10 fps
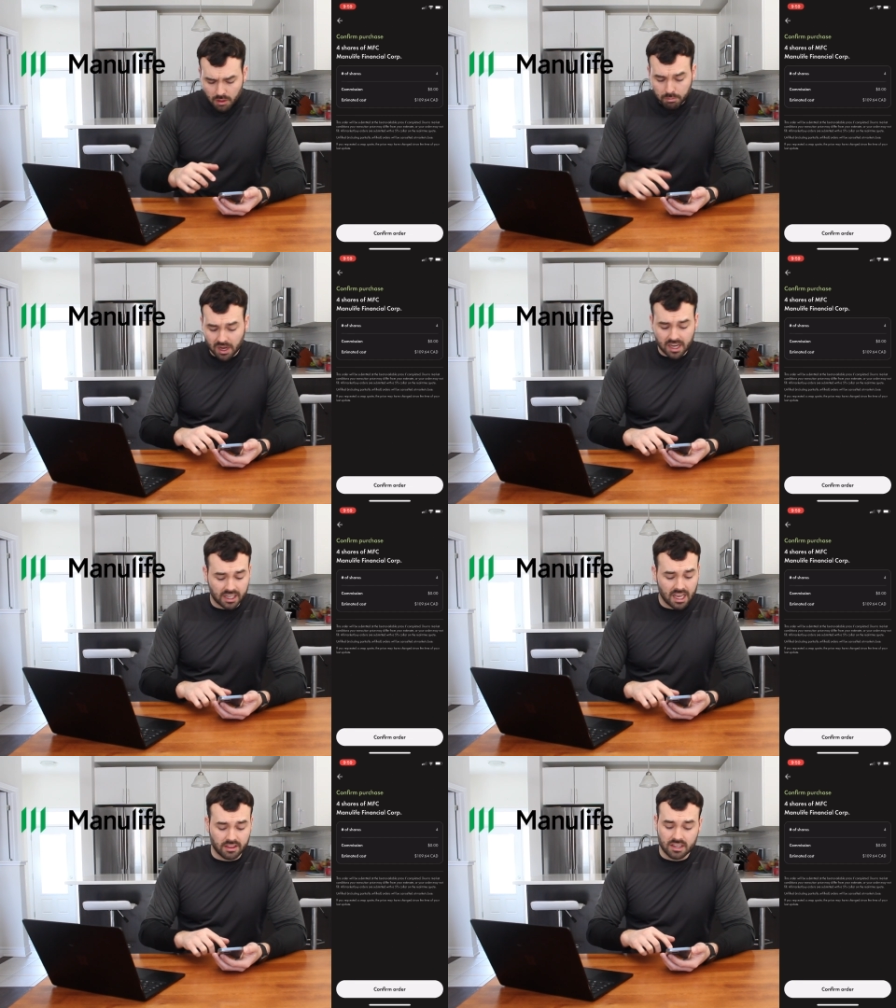But
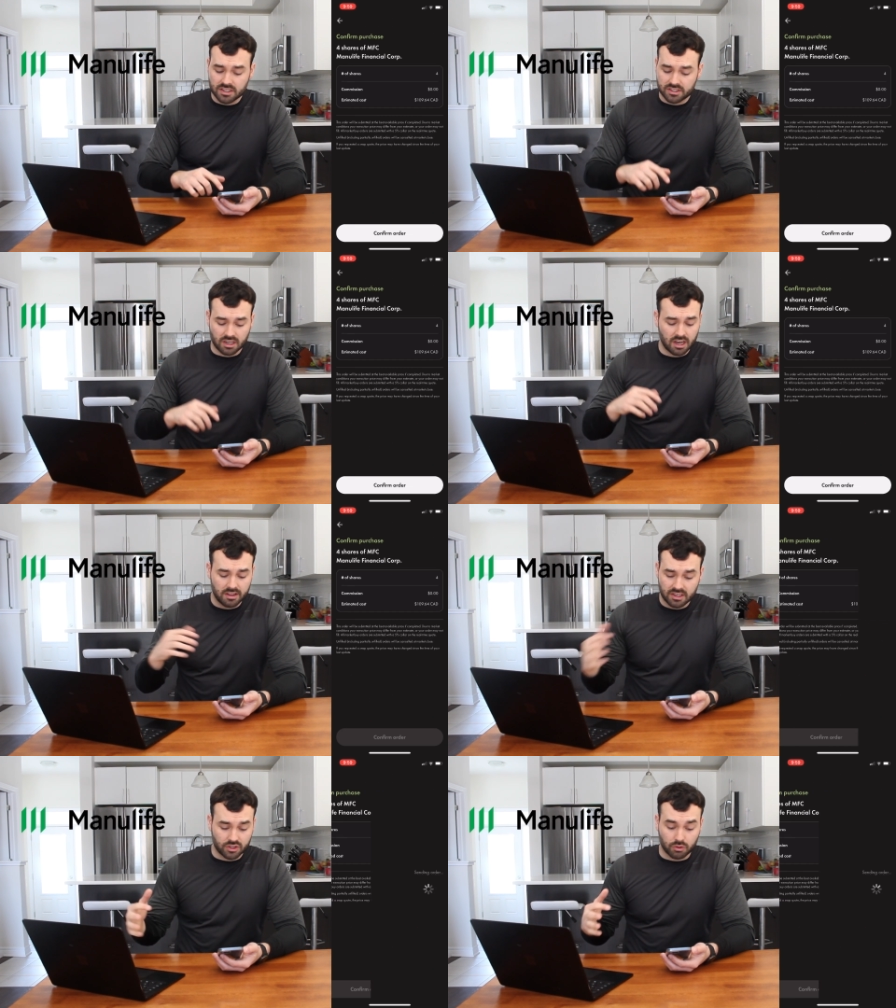again, these
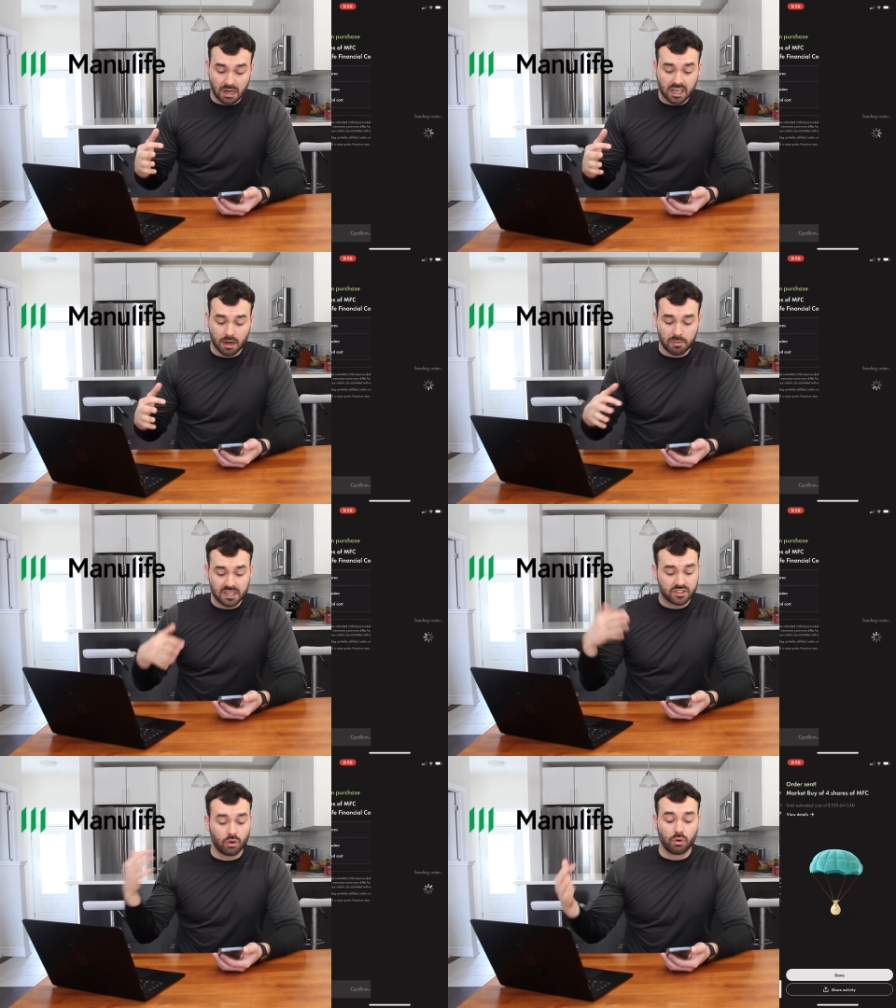are great
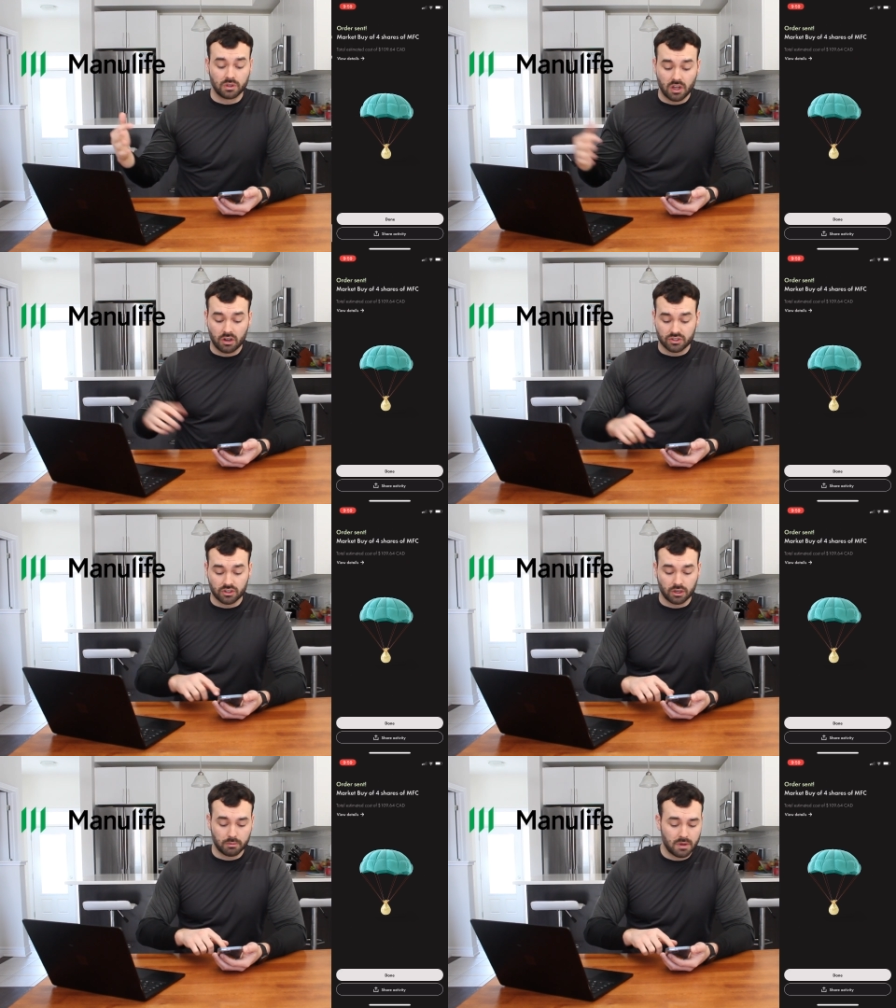companies to hold long
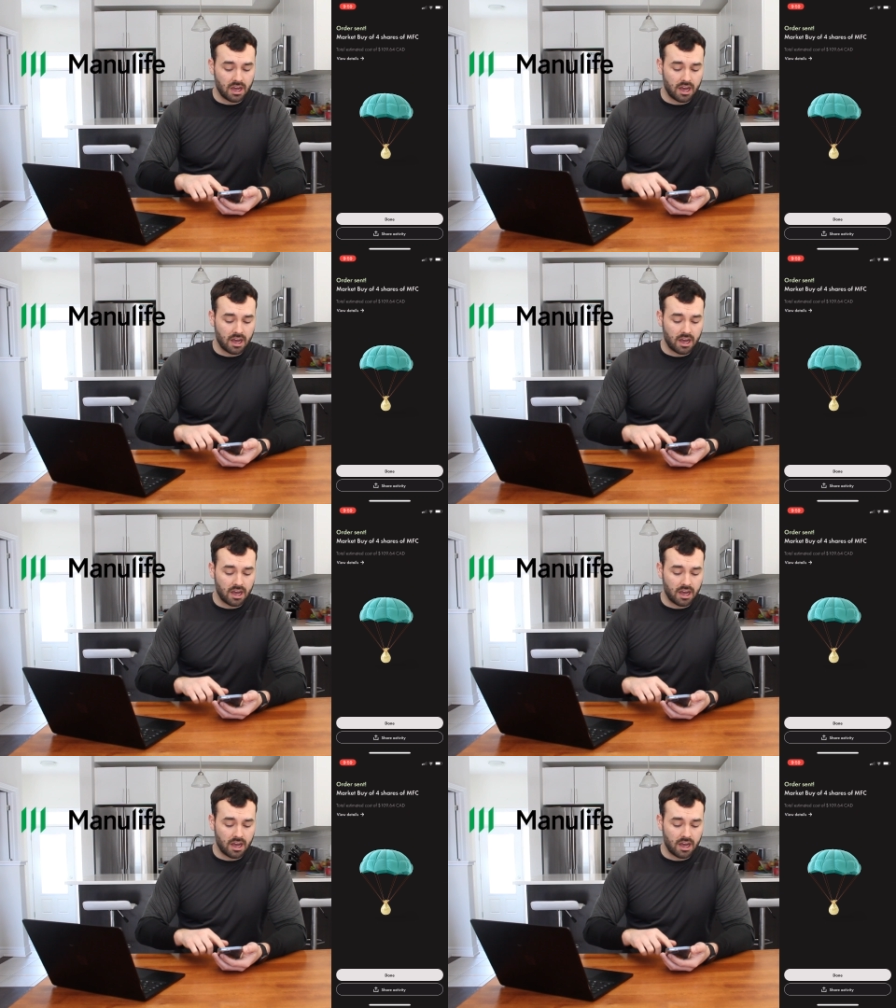term.